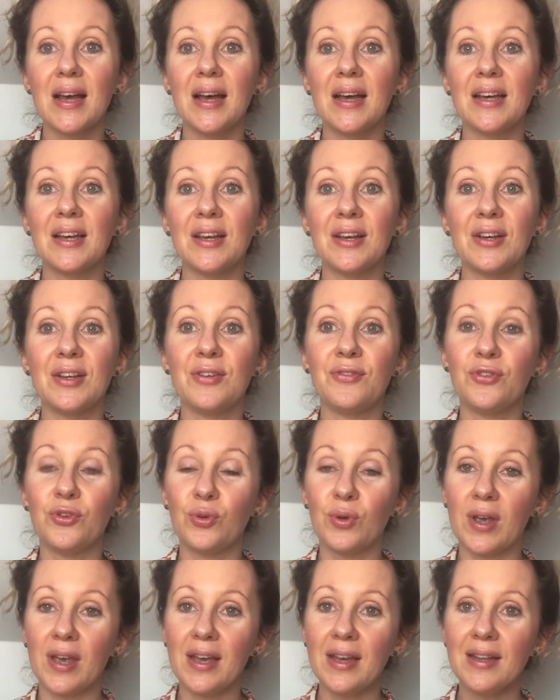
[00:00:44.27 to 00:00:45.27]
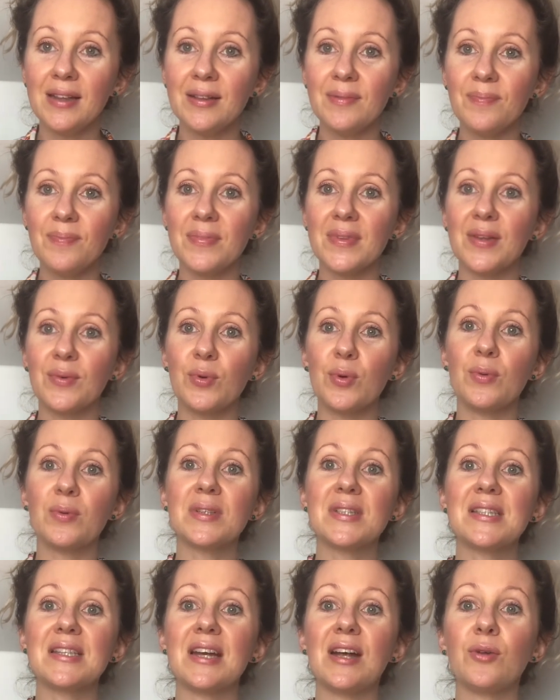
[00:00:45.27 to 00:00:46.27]
If you can, we will
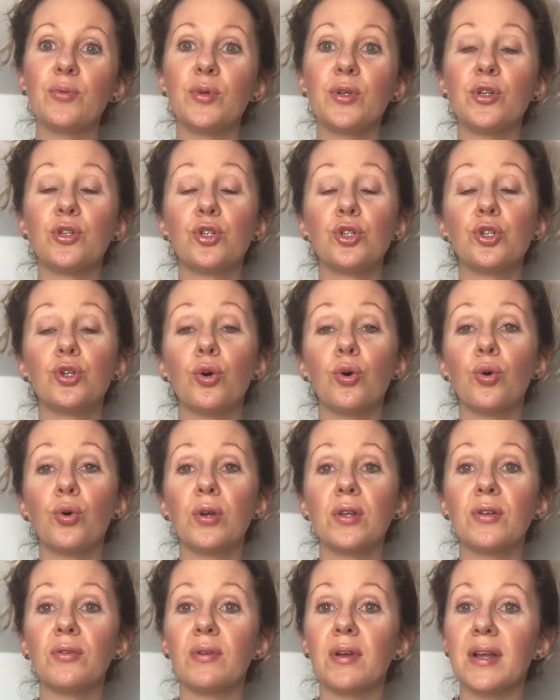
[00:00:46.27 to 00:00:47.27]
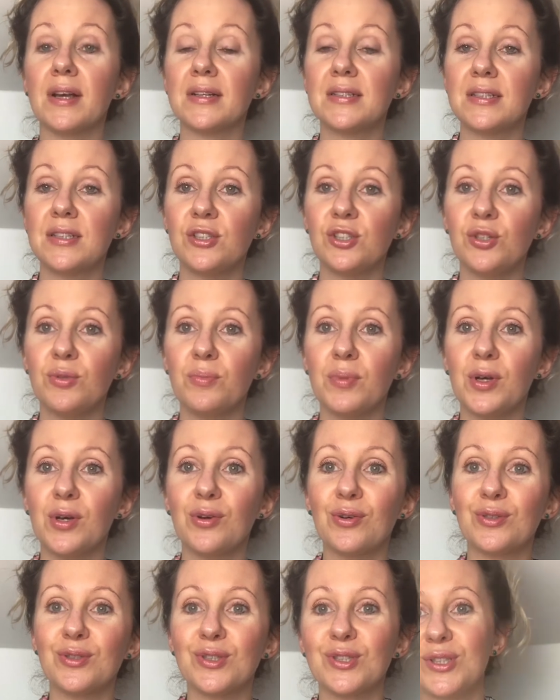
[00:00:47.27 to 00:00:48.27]
start with a short relaxation because